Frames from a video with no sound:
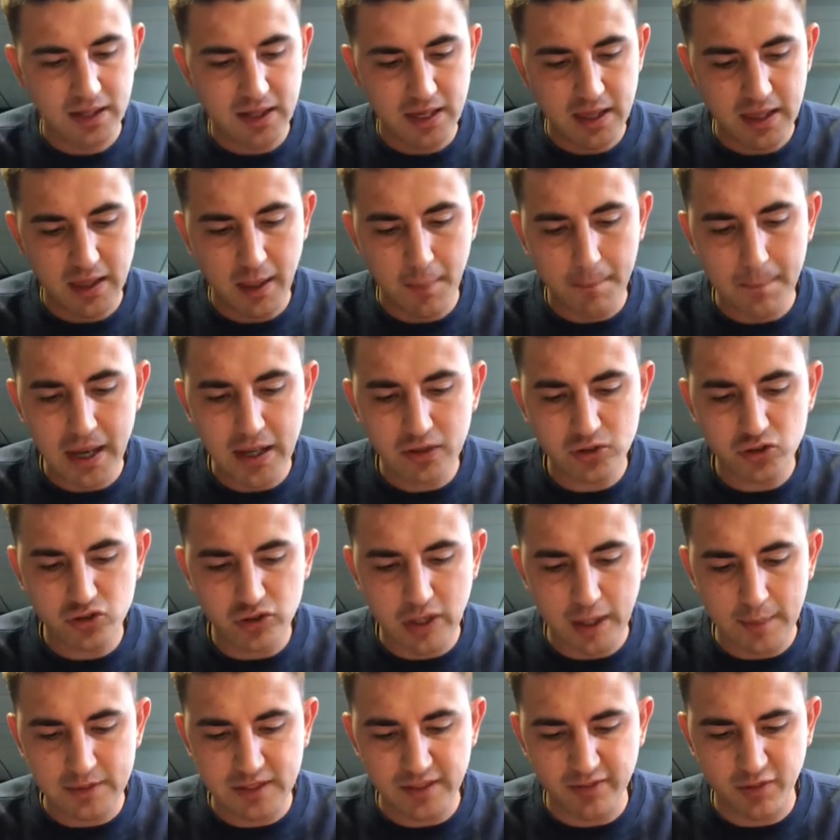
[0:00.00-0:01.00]
The
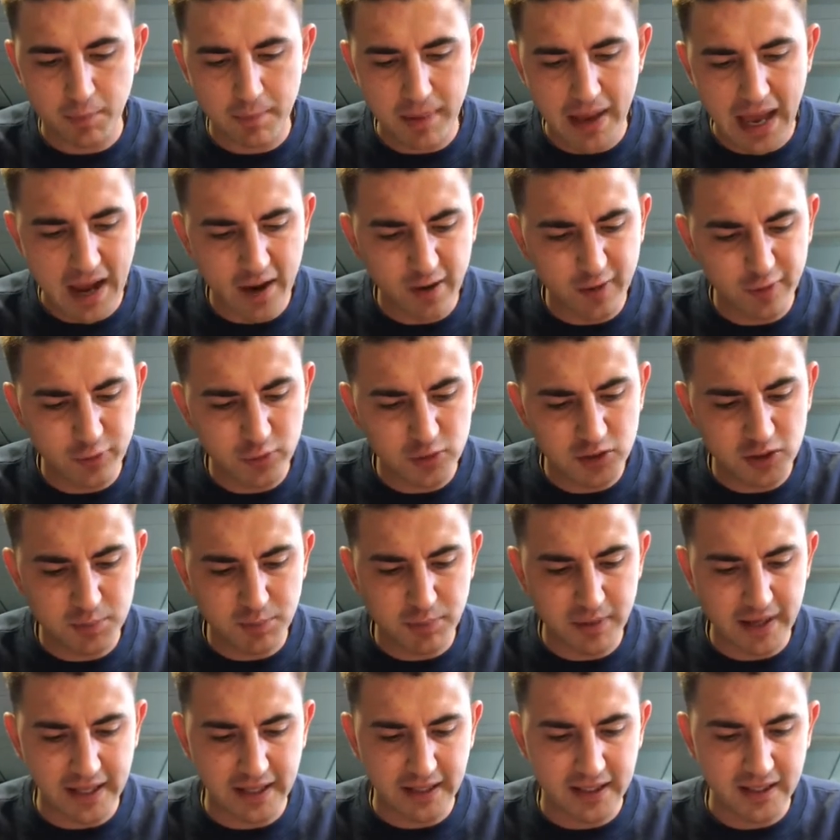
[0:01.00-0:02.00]
mousetraps have a powerful
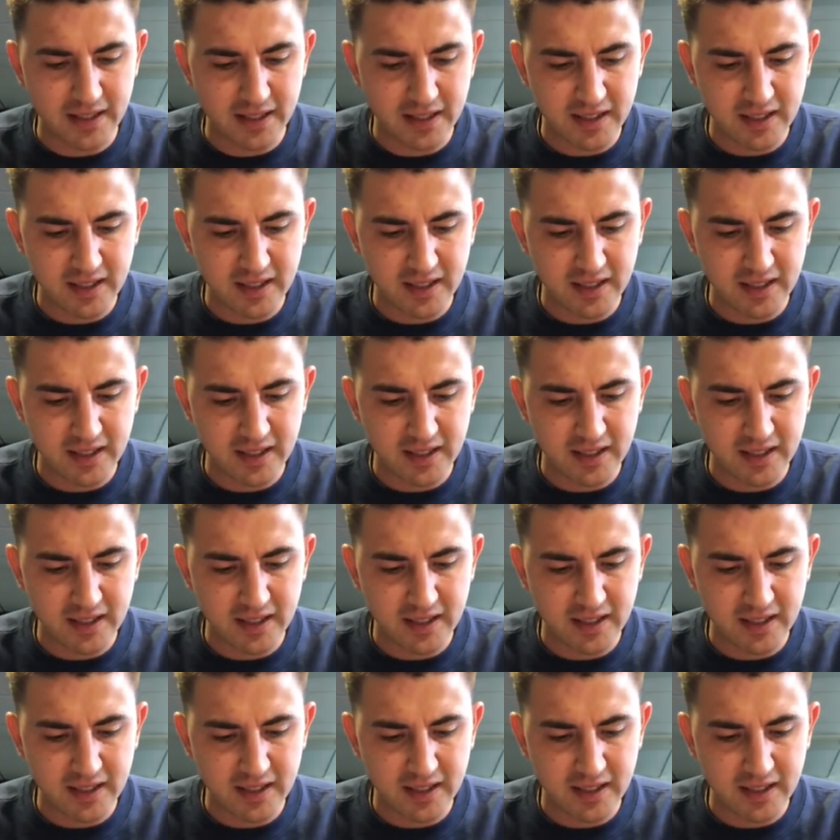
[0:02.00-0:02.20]
spring,